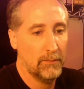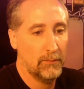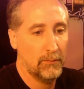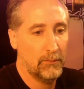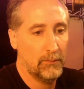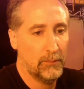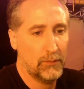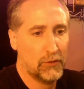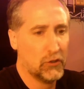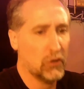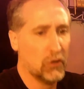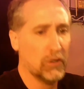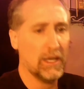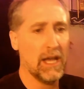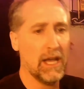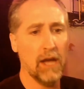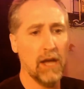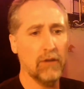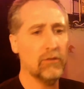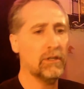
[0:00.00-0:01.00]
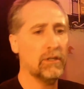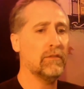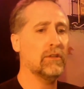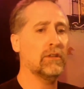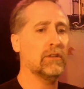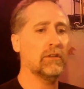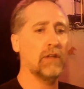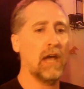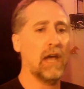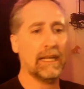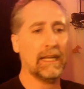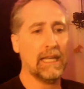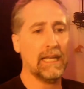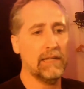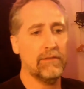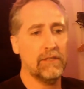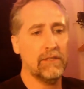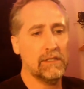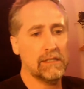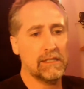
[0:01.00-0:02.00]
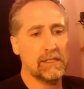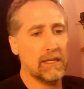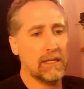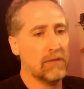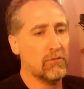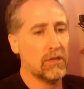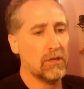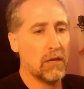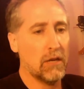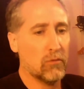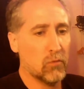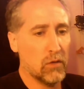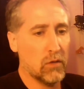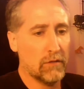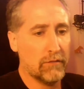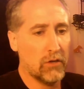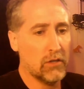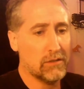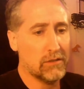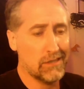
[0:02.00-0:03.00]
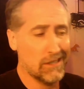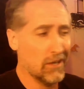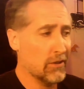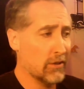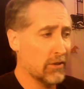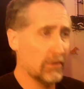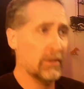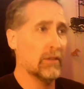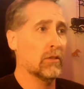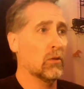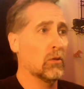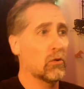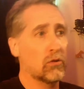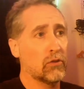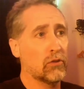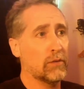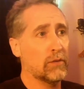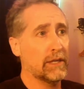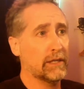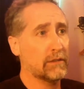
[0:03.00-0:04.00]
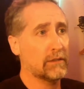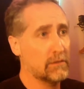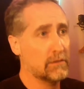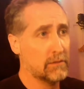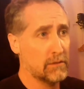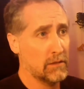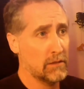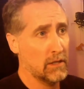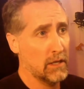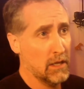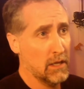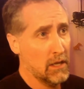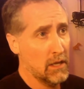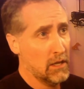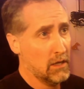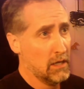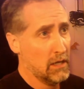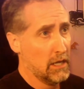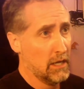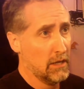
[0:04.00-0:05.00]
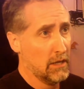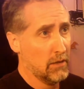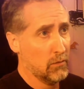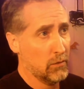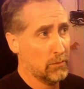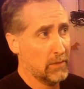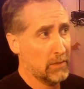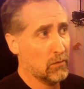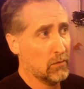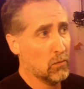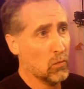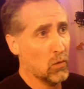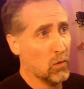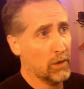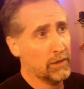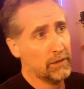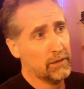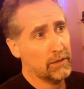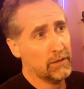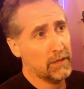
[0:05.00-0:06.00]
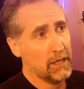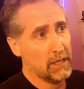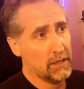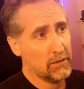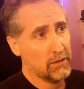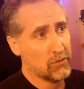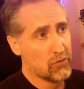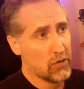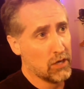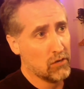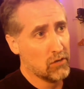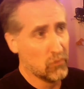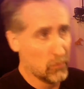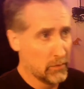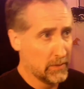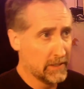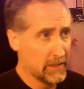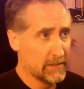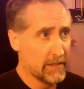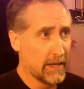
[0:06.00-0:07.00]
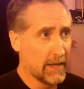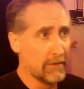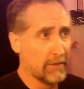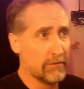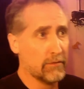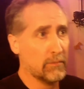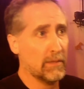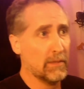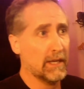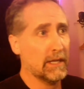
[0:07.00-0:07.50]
So yeah, I can't even say what I'd want vaulted other than Lord of the Rings would be one and Tron would be second for me.